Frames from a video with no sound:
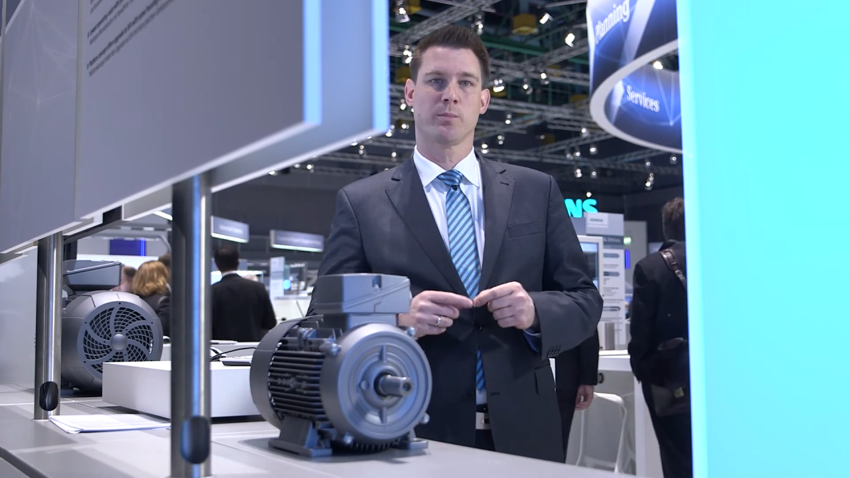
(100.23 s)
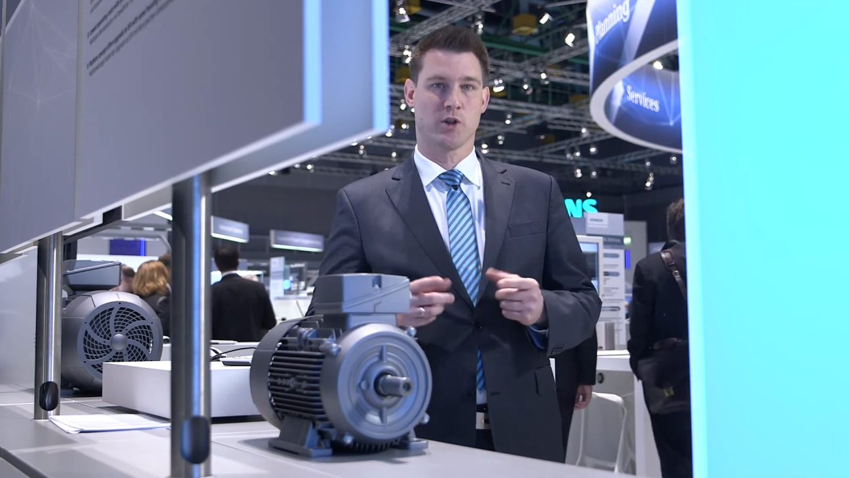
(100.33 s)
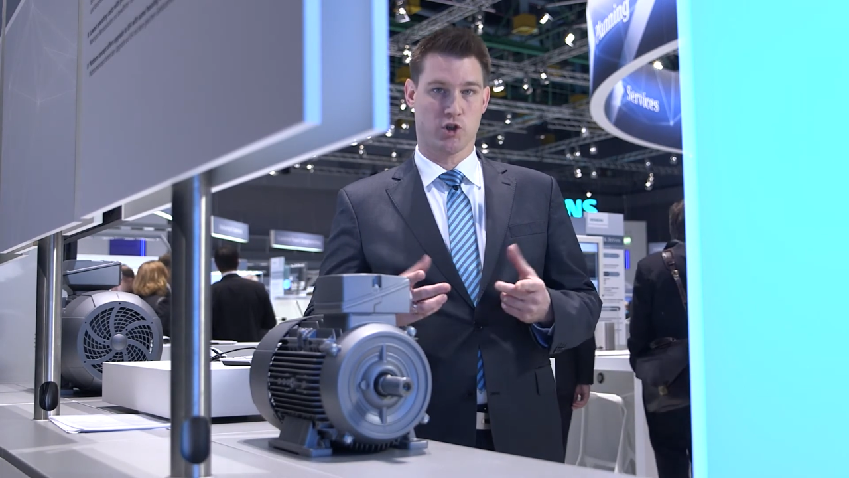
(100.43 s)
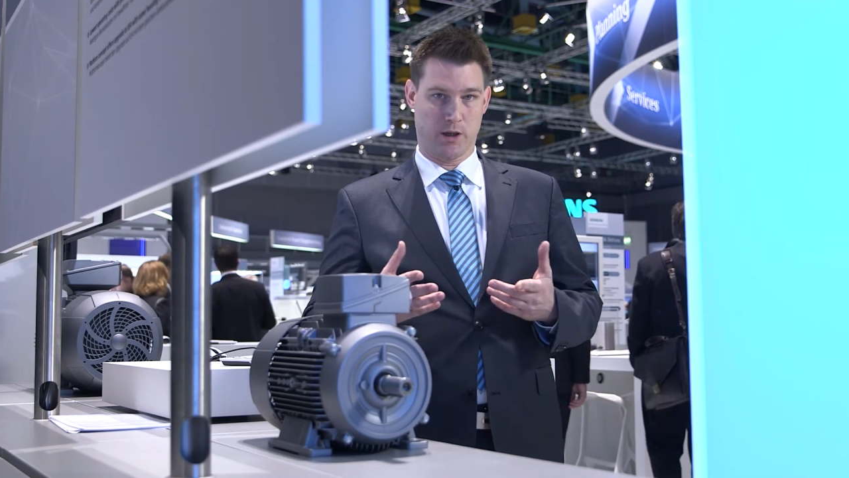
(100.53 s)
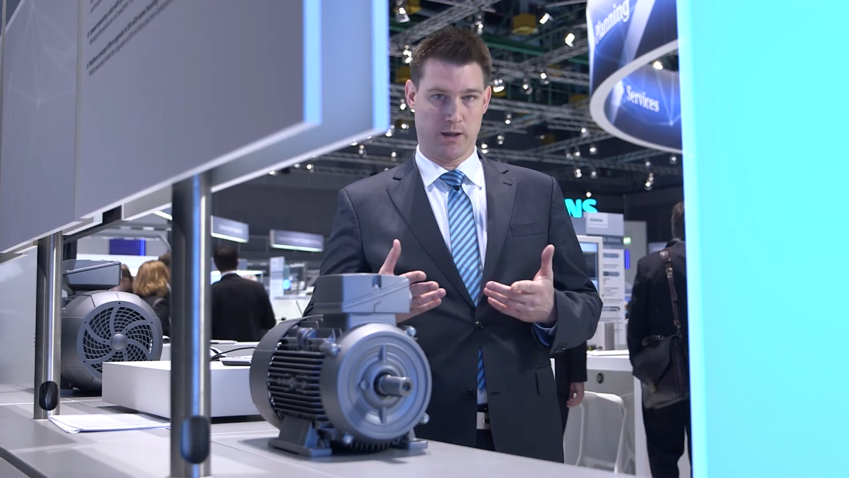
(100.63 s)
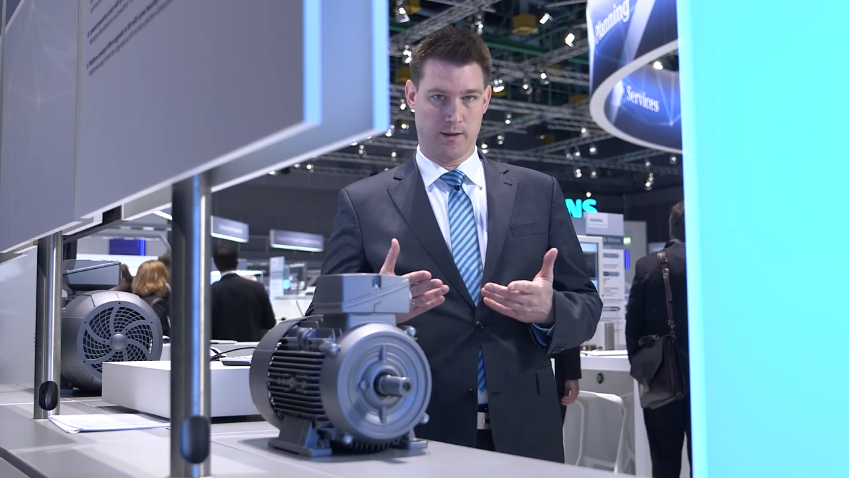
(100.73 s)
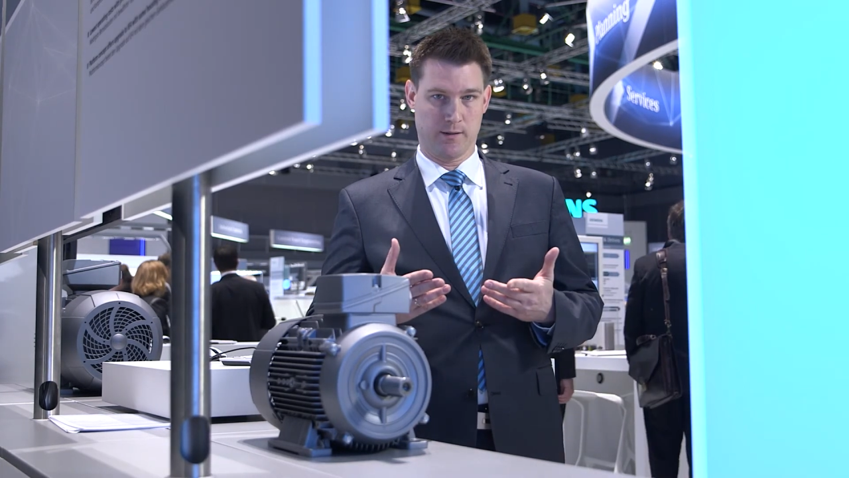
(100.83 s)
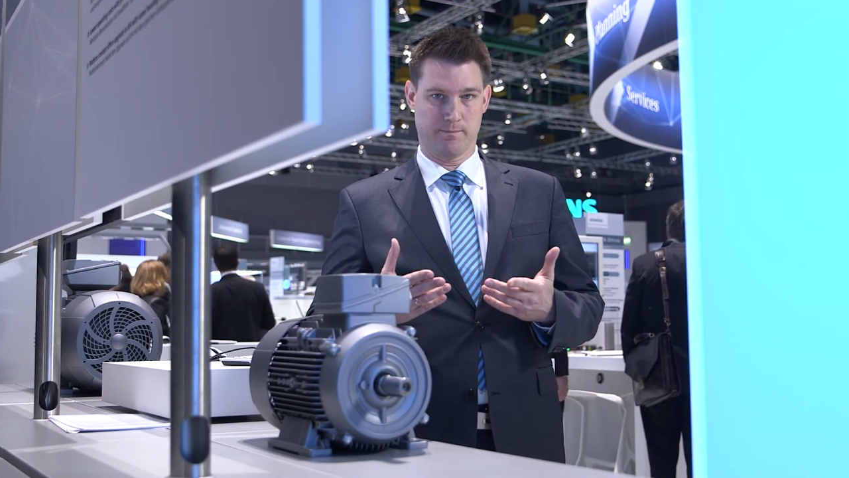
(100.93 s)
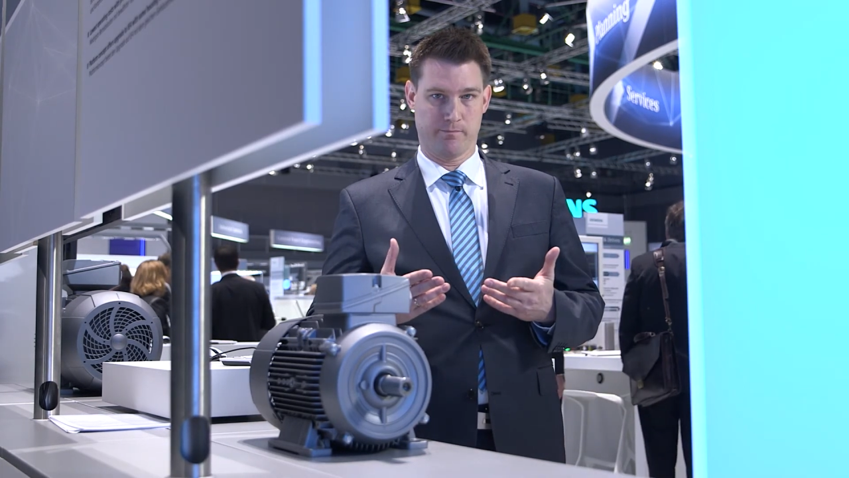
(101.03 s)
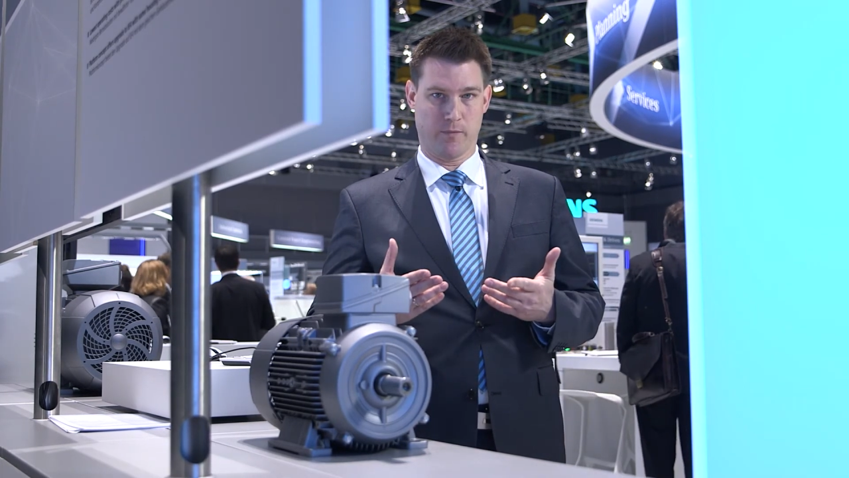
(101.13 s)
and shaft
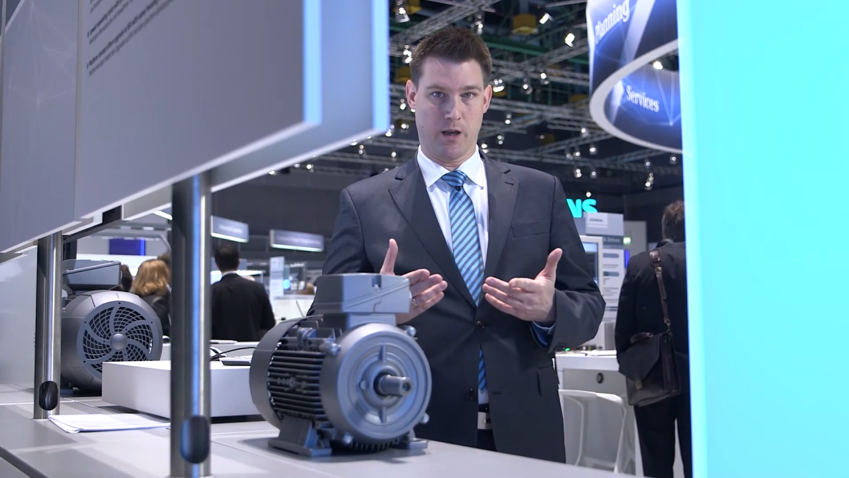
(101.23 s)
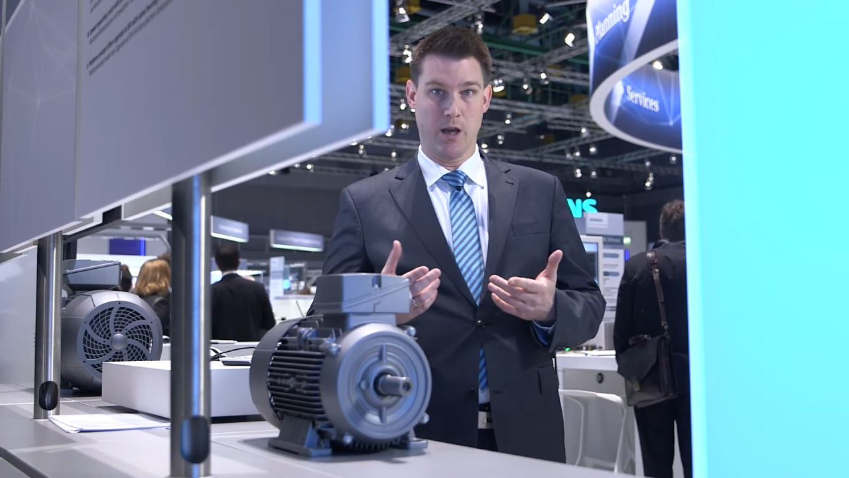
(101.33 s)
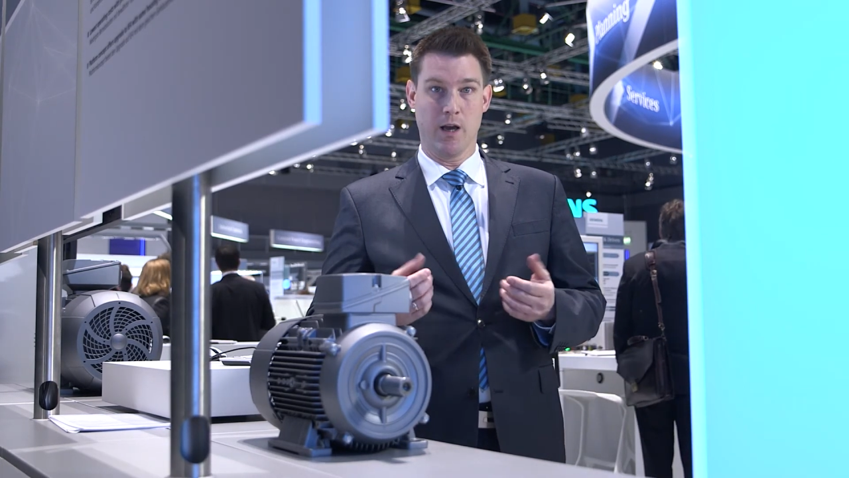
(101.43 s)
height power